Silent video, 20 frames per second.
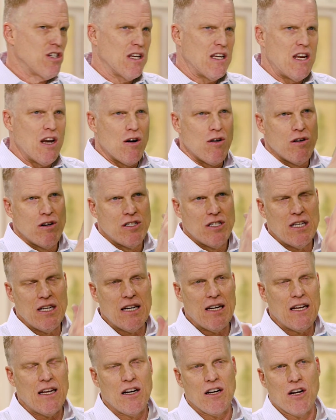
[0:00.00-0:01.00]
a
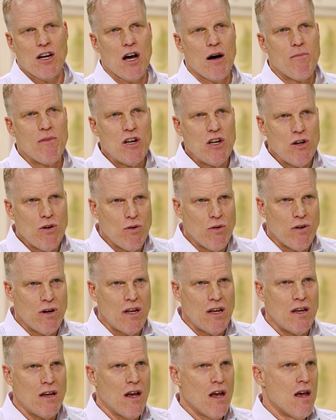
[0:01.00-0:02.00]
guaranteed income
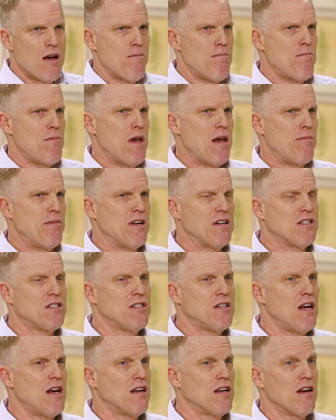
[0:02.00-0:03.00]
annuity. Maybe it's
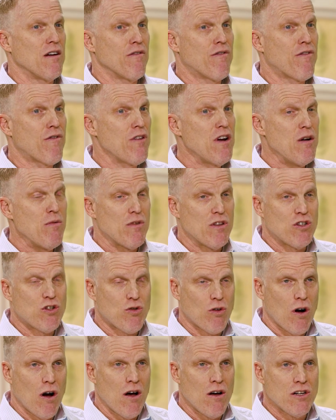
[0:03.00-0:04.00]
taking free
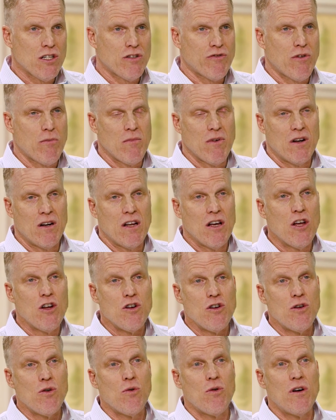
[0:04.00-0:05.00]
withdrawals from an
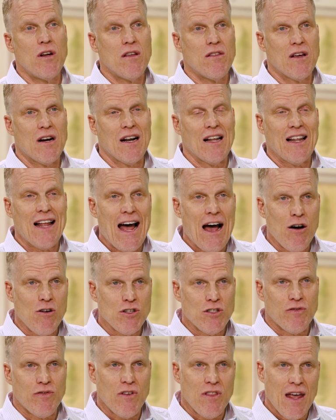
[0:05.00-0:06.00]
annuity that
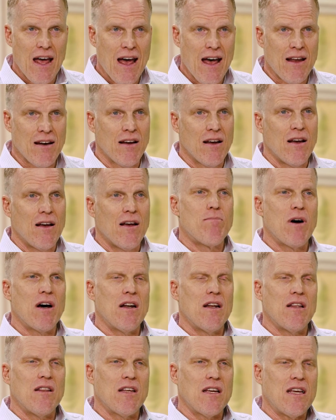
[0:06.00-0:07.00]
allows for that.
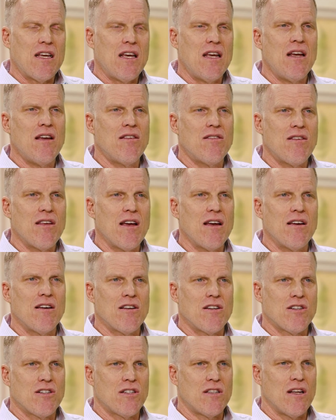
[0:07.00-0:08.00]
But the key thing
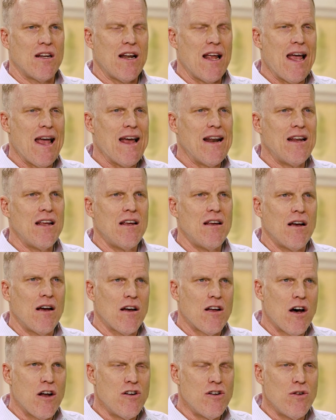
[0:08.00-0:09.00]
is that any
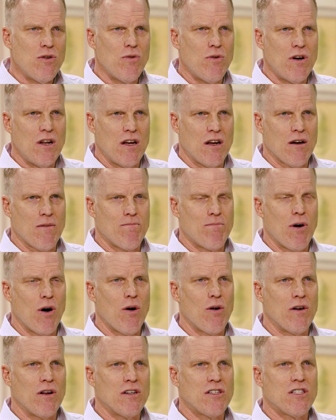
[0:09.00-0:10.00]
annuity
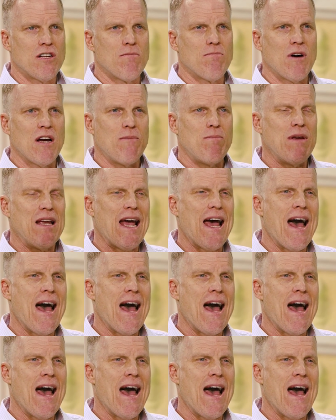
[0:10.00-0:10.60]
components that might be